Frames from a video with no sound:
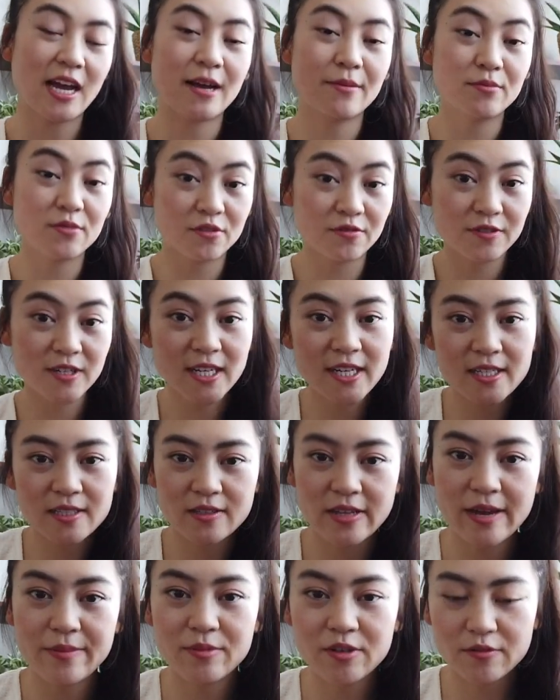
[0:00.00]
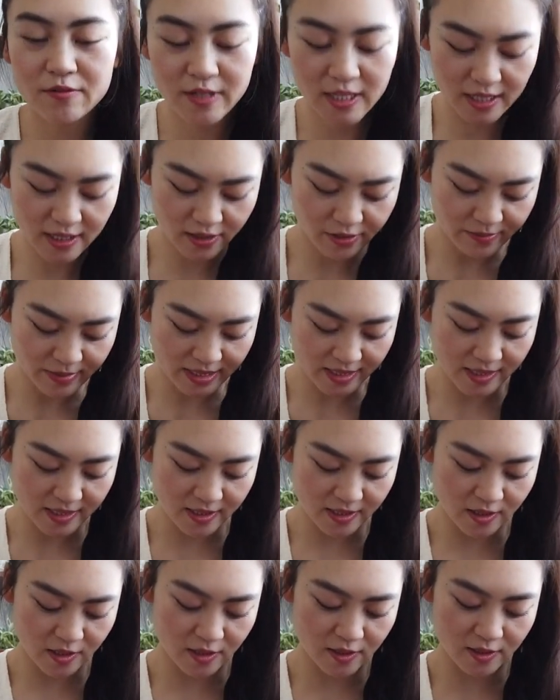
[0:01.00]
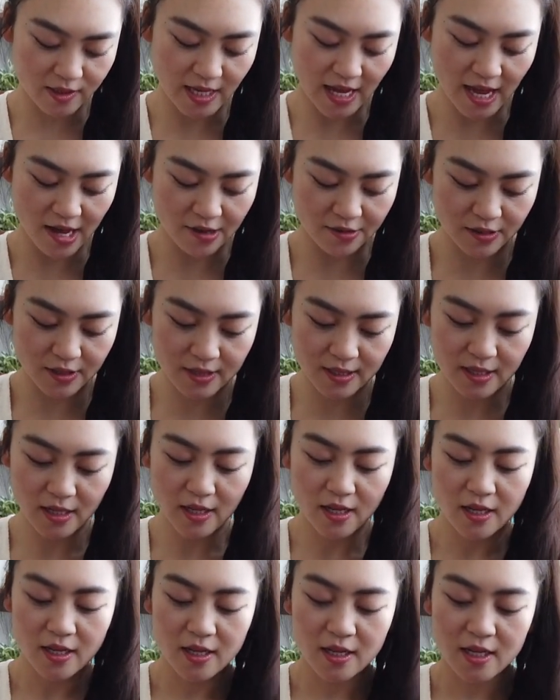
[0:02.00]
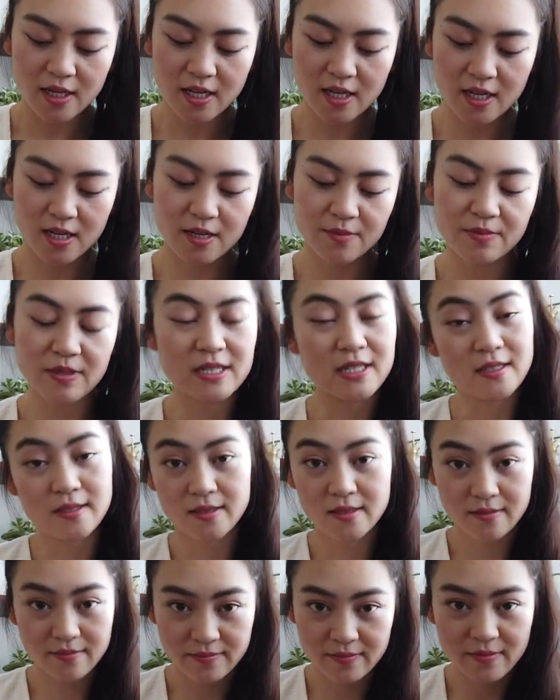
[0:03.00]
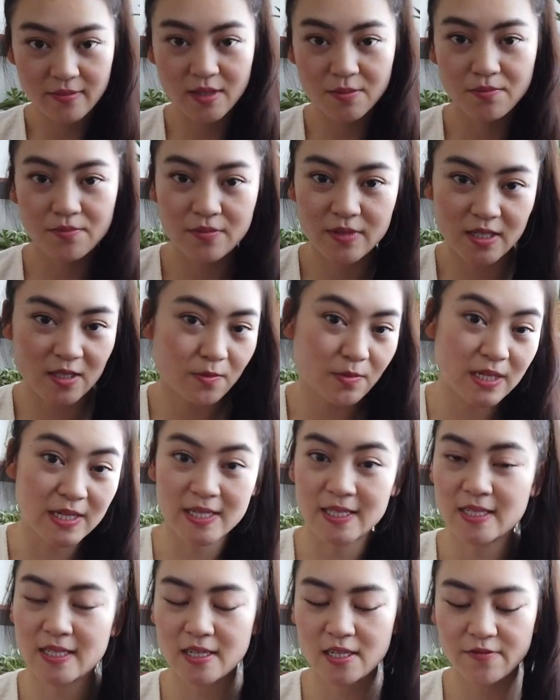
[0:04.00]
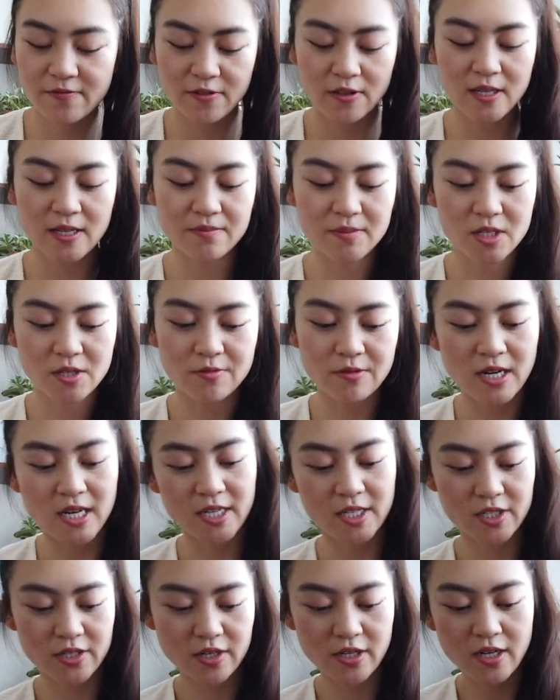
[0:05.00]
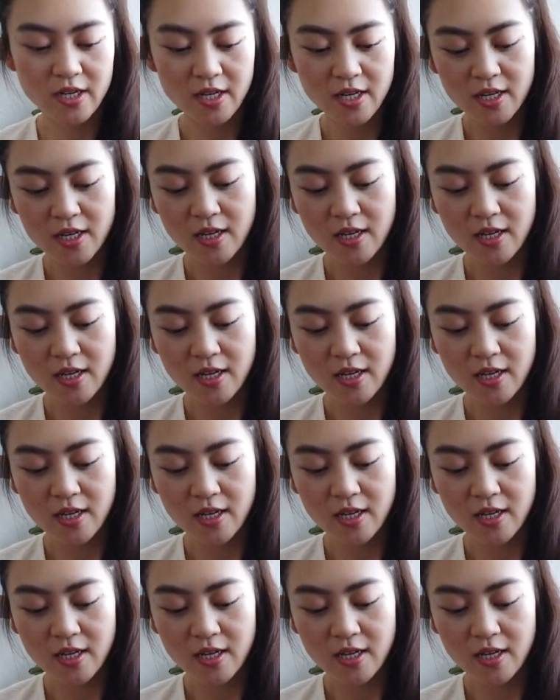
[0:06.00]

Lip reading: I moved it. So I moved it to my sister's house because it would be easier for them to watch.